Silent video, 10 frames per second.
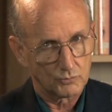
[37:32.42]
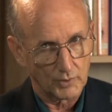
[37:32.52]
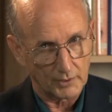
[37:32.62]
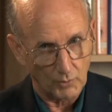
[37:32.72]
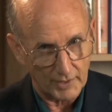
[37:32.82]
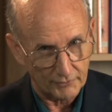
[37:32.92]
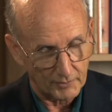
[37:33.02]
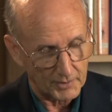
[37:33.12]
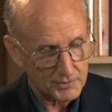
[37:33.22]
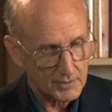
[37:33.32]
away
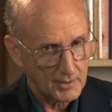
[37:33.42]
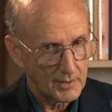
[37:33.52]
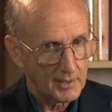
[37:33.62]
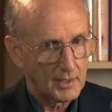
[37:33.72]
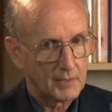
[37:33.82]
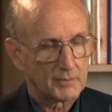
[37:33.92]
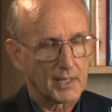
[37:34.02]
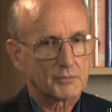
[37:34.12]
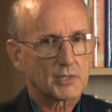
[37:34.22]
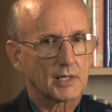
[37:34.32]
from us. But
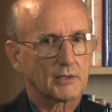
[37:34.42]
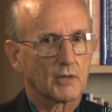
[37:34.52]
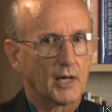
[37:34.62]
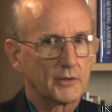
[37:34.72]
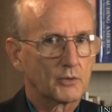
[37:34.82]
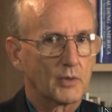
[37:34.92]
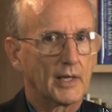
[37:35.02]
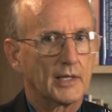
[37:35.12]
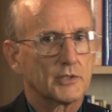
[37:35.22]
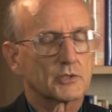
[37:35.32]
I'm saying there are other
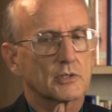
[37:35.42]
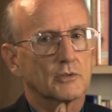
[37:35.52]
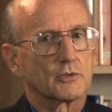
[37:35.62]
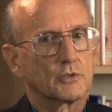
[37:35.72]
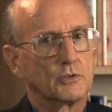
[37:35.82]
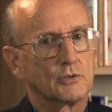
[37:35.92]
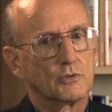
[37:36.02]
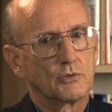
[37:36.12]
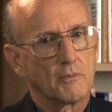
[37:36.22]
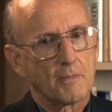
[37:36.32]
ways
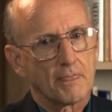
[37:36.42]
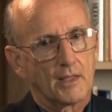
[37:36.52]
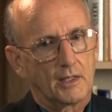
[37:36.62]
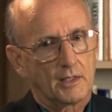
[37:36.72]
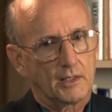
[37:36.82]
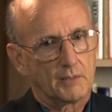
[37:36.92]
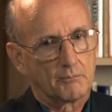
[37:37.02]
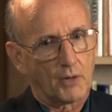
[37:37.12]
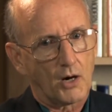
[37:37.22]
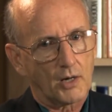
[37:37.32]
to
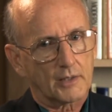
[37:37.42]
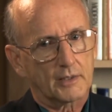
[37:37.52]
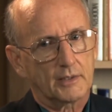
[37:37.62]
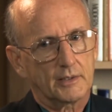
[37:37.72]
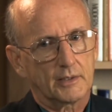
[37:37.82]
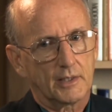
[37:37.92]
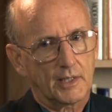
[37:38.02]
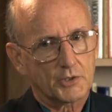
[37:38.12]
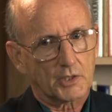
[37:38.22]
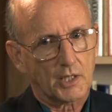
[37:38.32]
embark in an
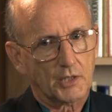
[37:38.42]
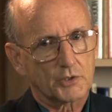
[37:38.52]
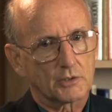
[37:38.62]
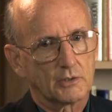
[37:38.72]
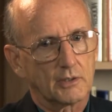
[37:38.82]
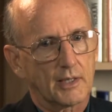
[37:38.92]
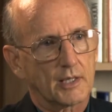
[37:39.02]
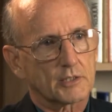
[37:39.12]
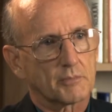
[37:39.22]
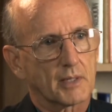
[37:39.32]
educational
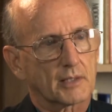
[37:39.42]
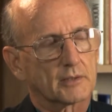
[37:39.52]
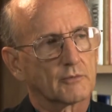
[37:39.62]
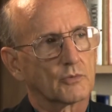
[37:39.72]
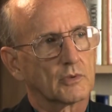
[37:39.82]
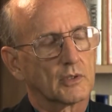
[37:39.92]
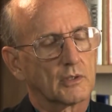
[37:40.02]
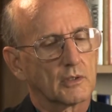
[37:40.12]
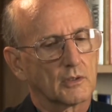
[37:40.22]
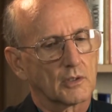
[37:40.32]
aspect of,
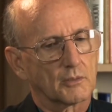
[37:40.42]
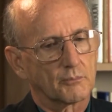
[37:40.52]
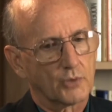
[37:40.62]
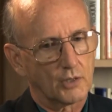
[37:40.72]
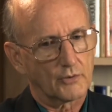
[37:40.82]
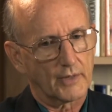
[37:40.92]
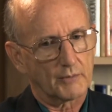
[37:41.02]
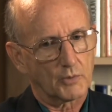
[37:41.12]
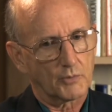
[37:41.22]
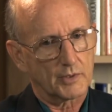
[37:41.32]
or
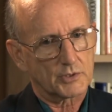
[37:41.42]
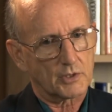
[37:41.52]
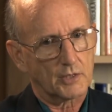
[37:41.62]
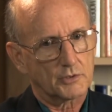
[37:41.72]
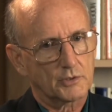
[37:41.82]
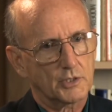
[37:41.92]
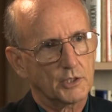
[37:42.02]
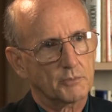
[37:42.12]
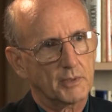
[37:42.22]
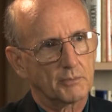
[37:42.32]
program where we start to
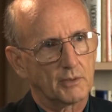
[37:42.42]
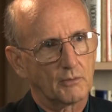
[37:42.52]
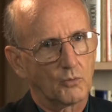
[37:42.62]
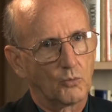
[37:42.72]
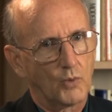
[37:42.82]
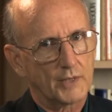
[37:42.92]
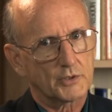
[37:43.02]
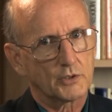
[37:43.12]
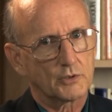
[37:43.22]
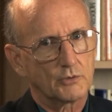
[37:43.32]
teach people what
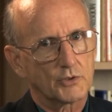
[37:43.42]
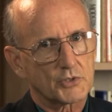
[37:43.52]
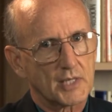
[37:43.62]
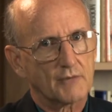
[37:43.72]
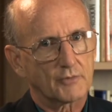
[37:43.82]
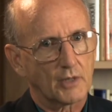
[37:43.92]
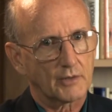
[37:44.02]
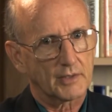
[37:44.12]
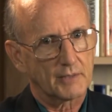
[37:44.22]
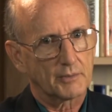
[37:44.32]
to do to
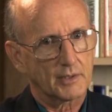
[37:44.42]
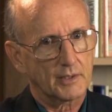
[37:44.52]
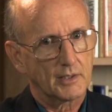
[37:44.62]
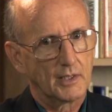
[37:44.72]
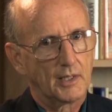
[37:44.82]
safeguard liberty,